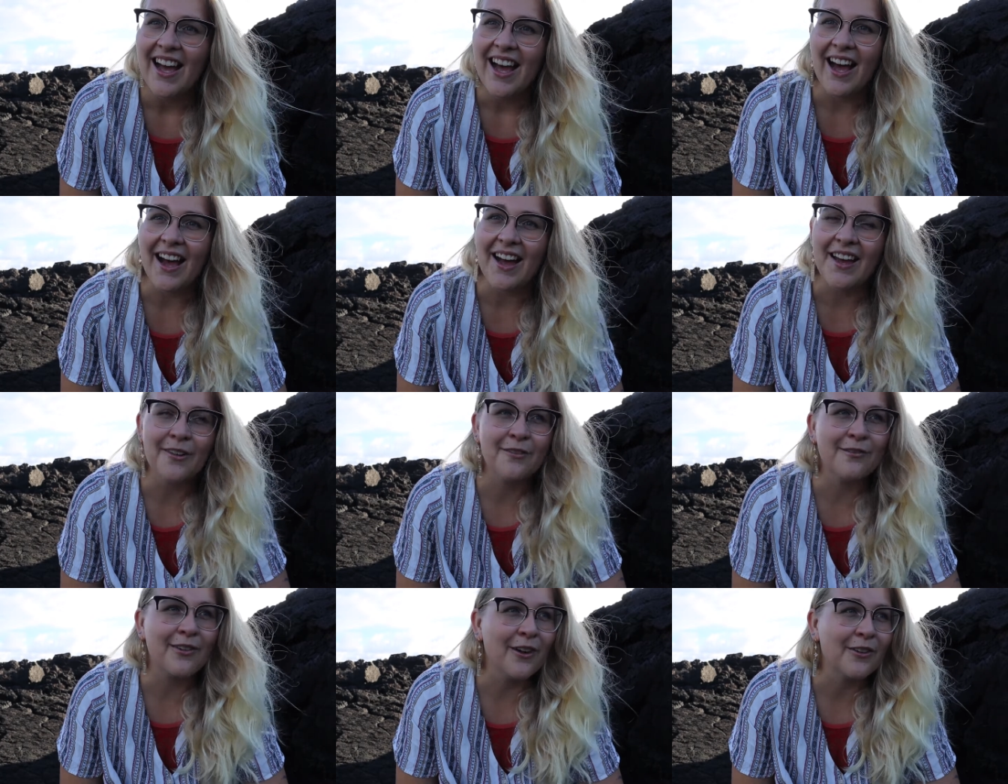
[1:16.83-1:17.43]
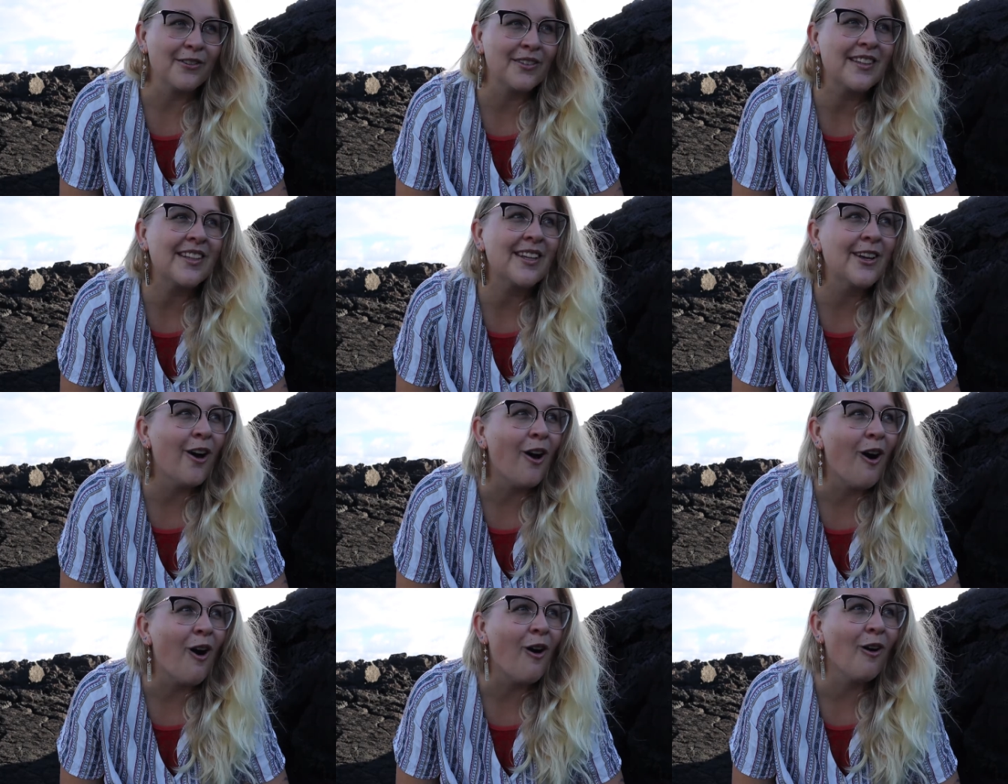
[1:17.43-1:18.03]
I found
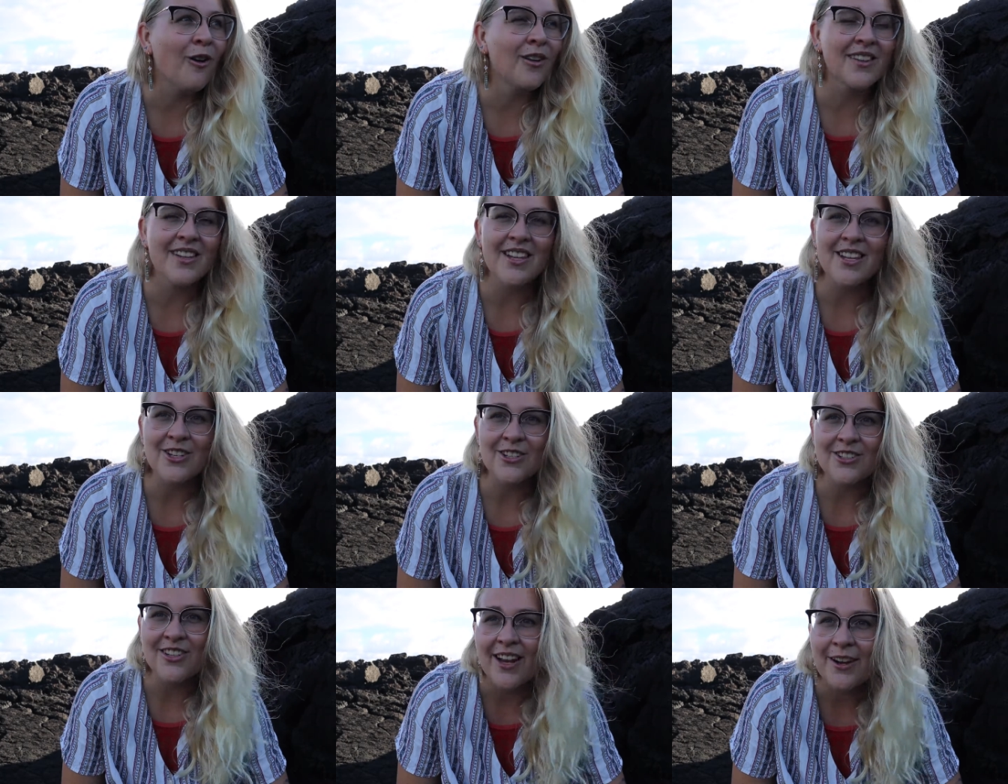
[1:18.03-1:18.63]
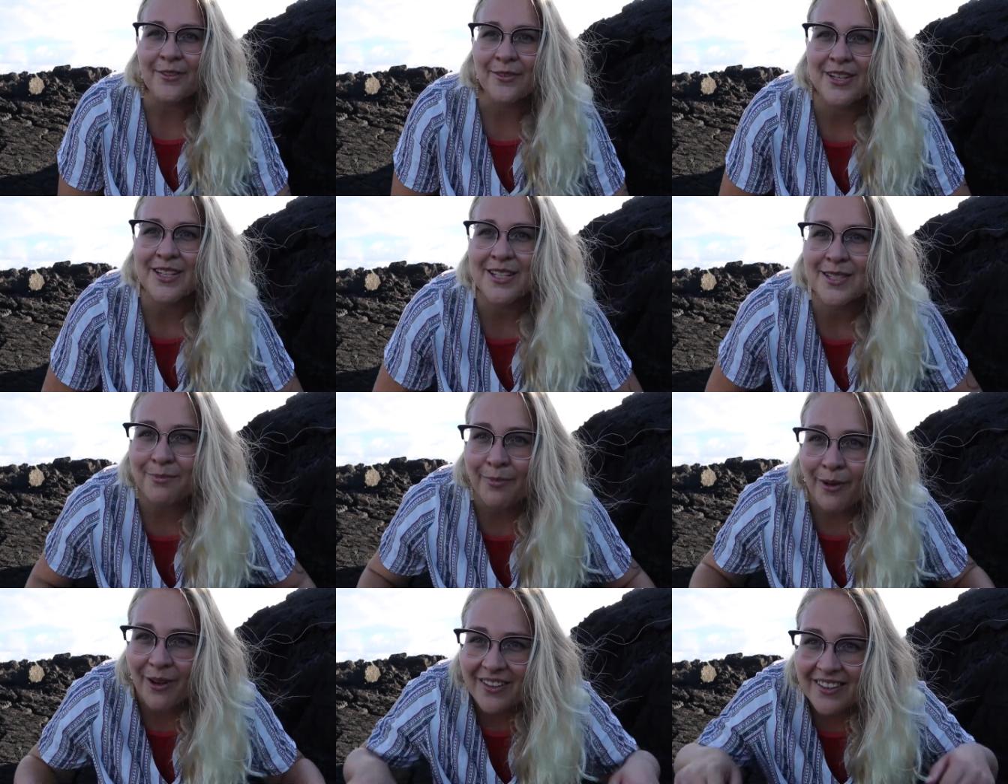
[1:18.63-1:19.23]
the only shadowy
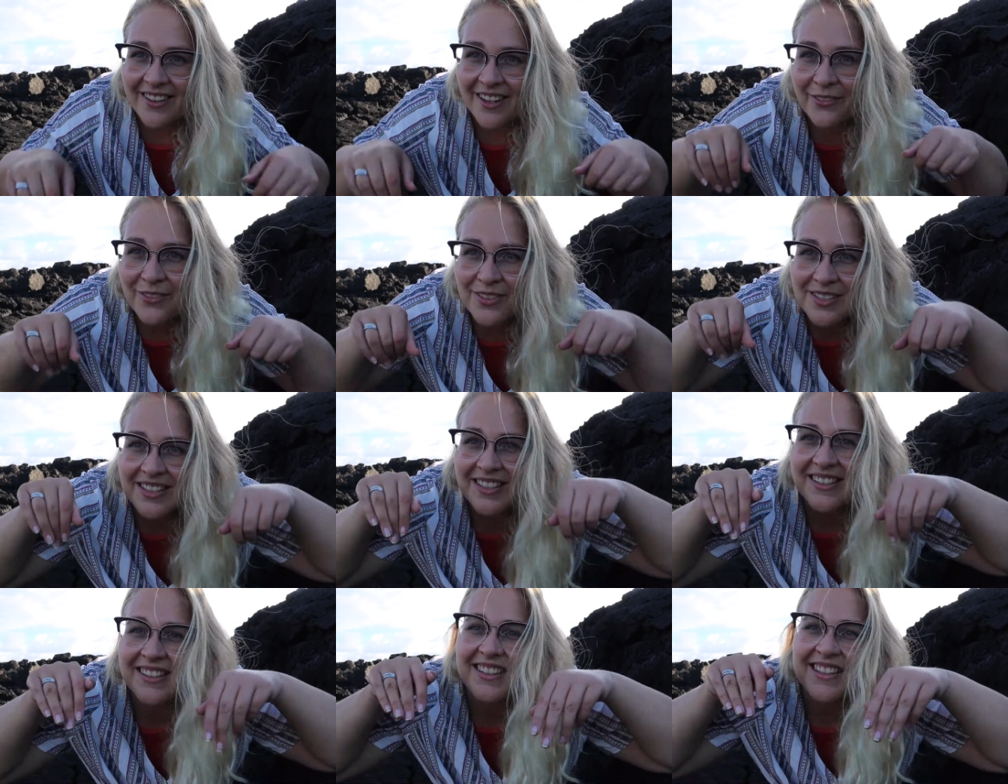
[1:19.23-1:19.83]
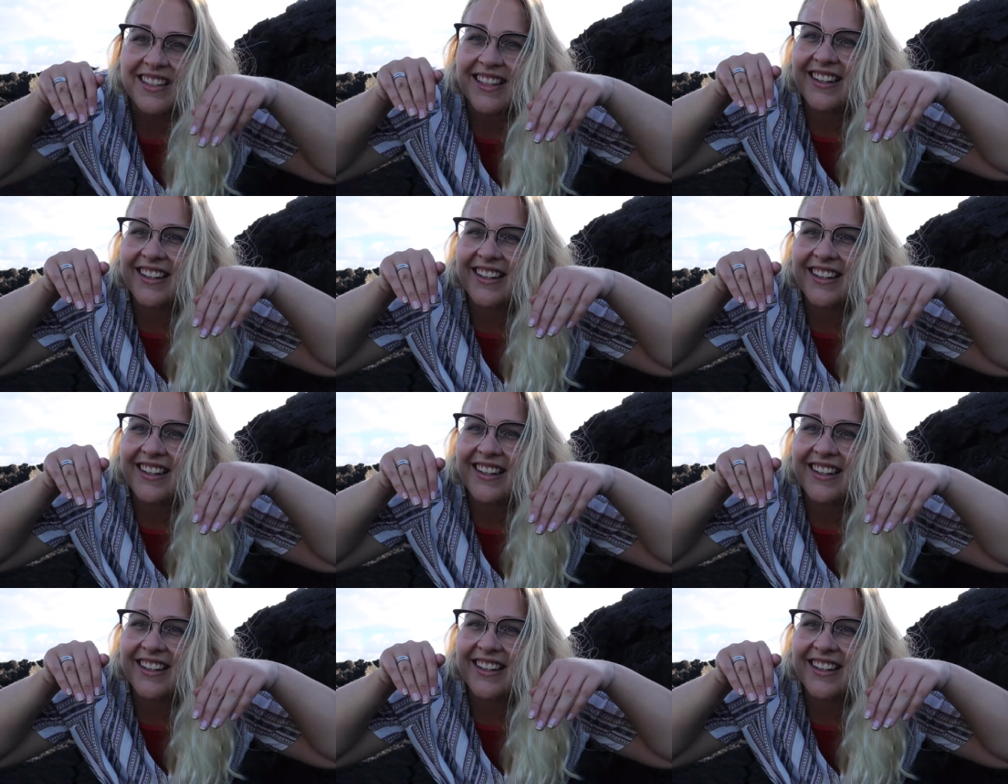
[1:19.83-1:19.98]
spot and I'm sitting